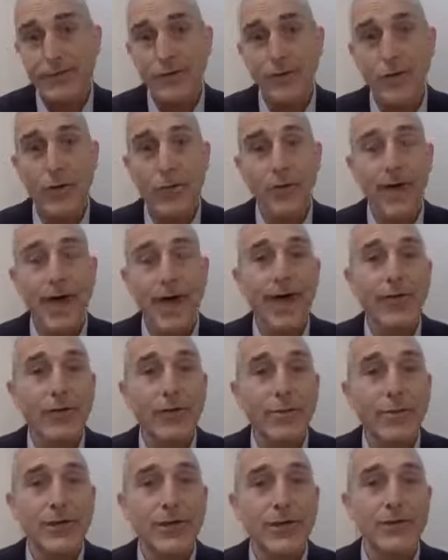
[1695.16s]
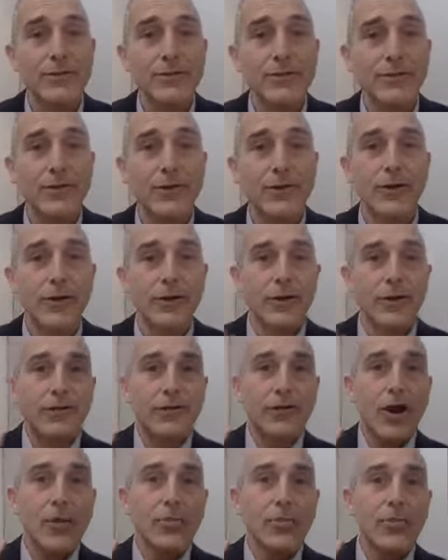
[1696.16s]
So everybody's heard of
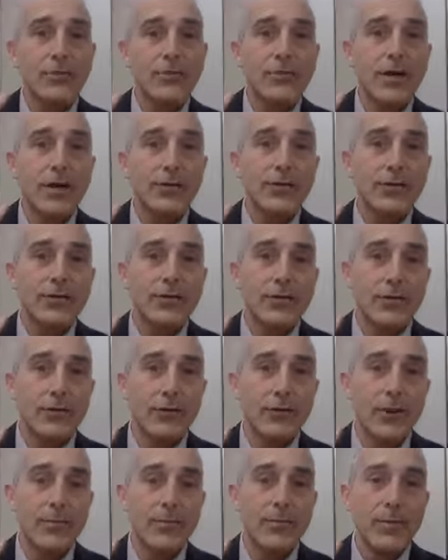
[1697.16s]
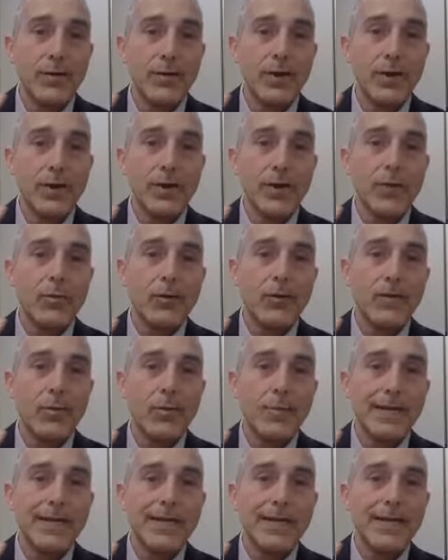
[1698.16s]
carpal tunnel syndrome, where the
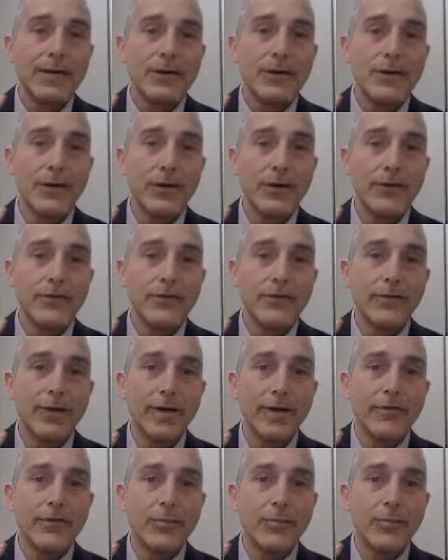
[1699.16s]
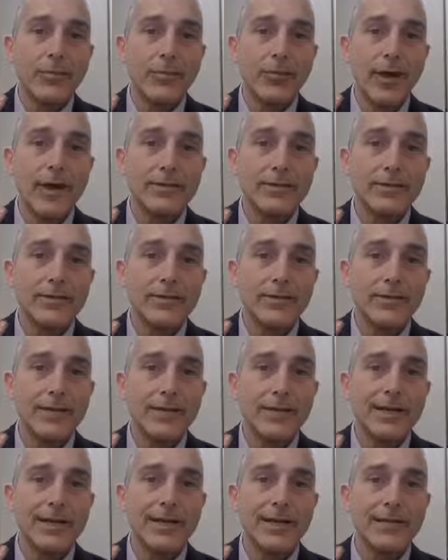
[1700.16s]
median nerve gets compressed
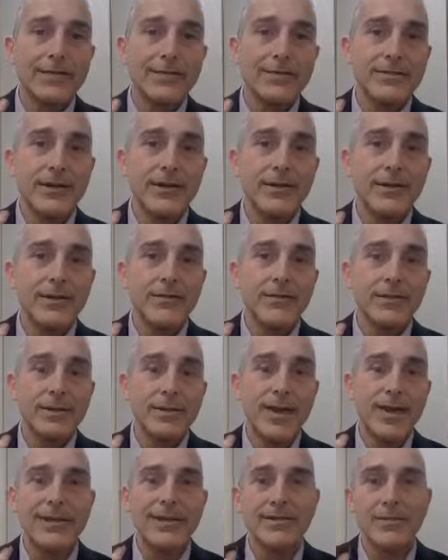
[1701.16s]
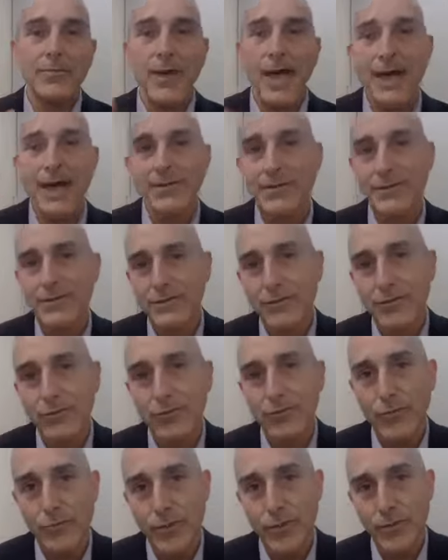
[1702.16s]
in its tunnel as it passes
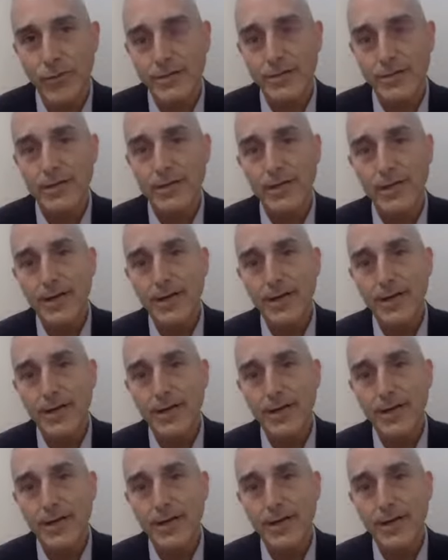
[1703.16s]
through the wrist.